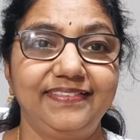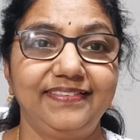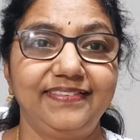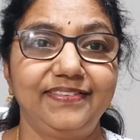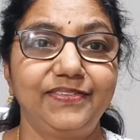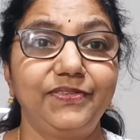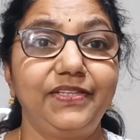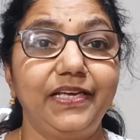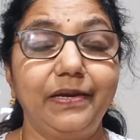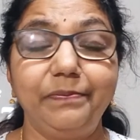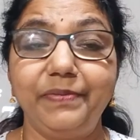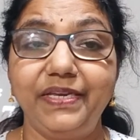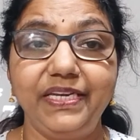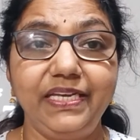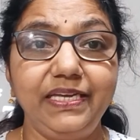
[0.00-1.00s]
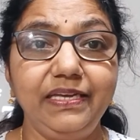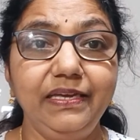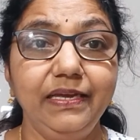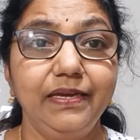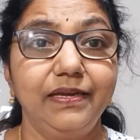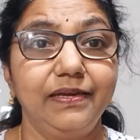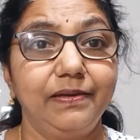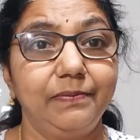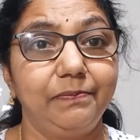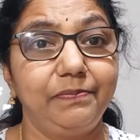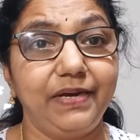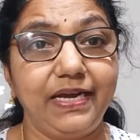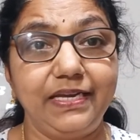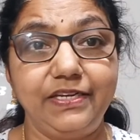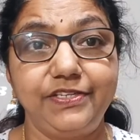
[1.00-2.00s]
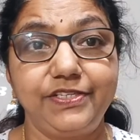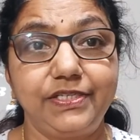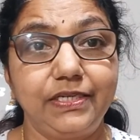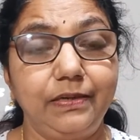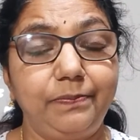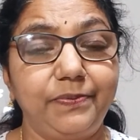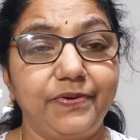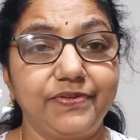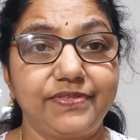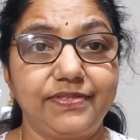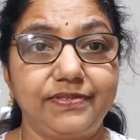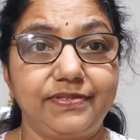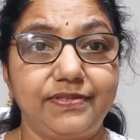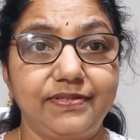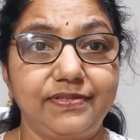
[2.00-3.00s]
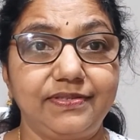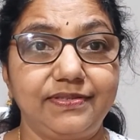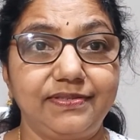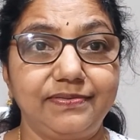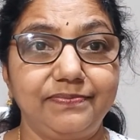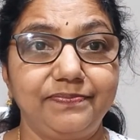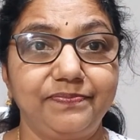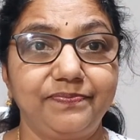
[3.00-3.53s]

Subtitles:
So there are many biological processes